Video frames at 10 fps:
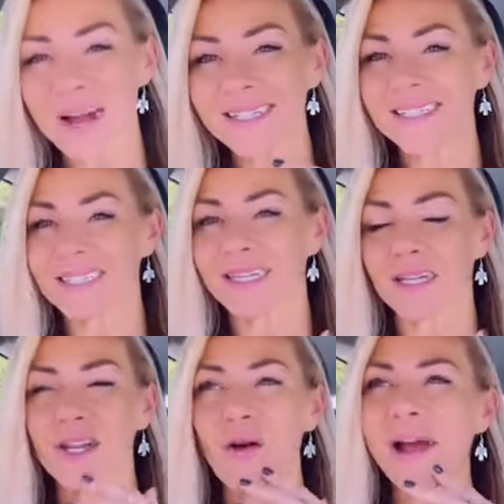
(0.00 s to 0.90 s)
Plus I'm
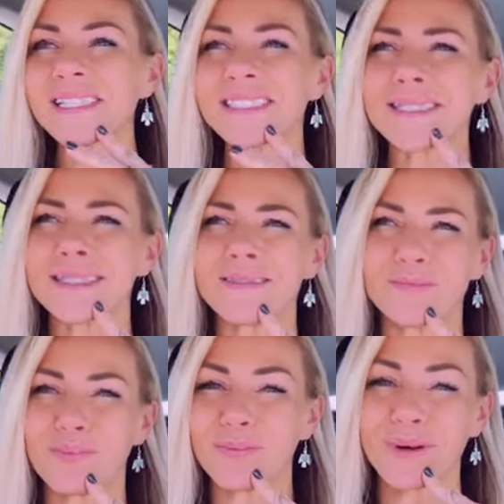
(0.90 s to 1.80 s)
cheering myself
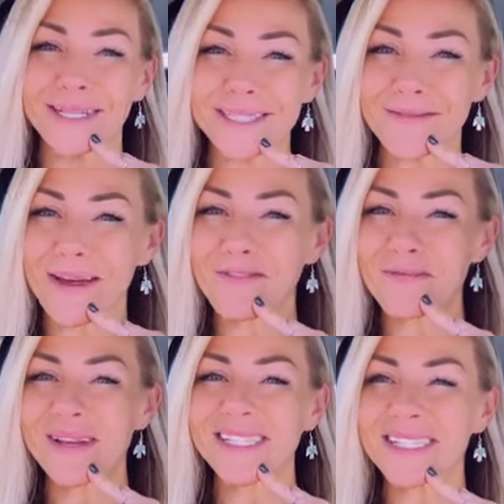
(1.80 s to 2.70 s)
along all the way. It's
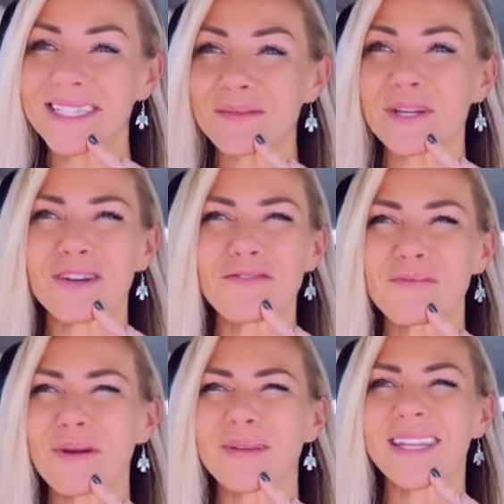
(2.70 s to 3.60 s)
like,
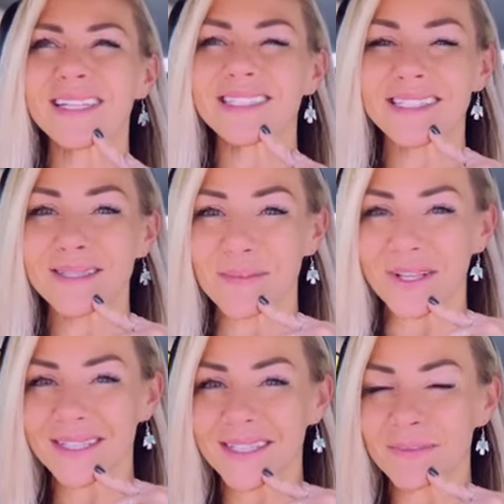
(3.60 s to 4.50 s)
it's so good.